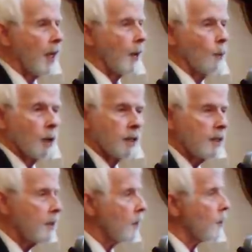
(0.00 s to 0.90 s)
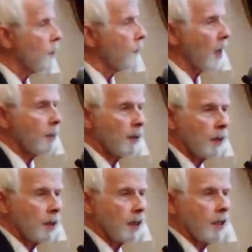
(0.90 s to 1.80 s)
and what they did on their family
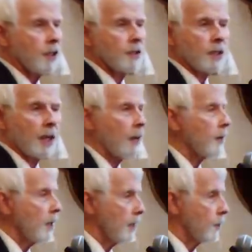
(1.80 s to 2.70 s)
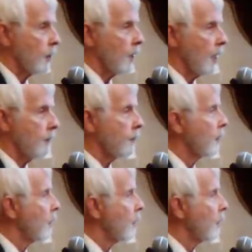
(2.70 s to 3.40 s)
vacations and how they lived their life.